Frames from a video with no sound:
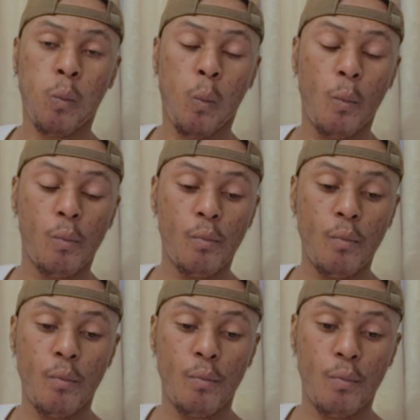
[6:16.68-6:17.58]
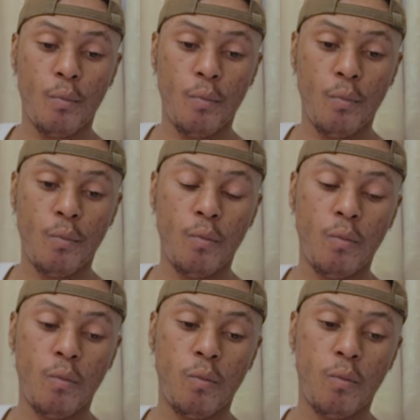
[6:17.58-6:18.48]

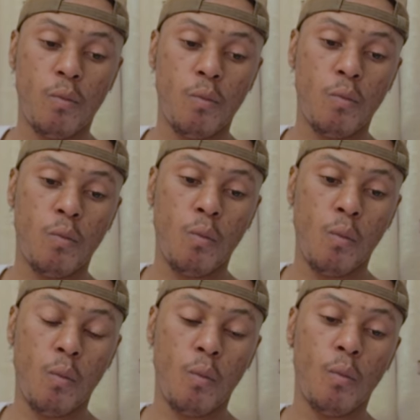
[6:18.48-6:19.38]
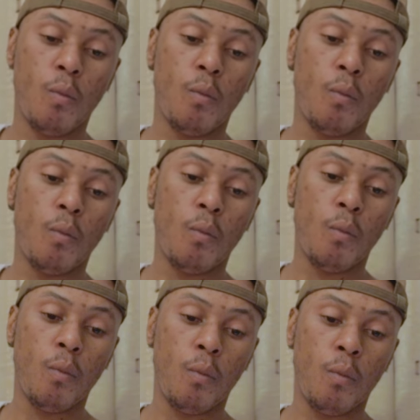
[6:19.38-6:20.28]

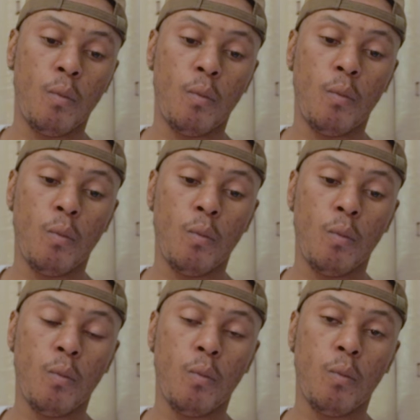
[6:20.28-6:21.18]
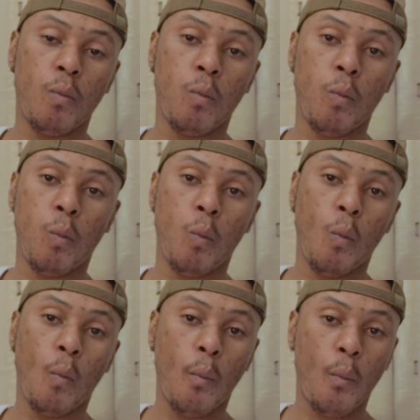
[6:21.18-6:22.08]

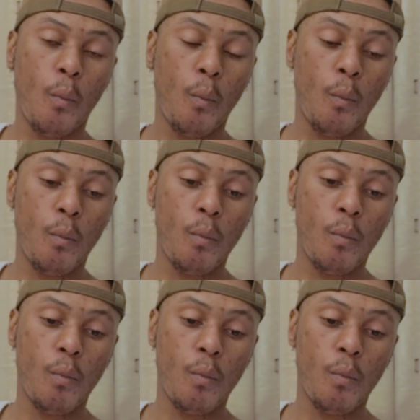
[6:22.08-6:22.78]
[no speech]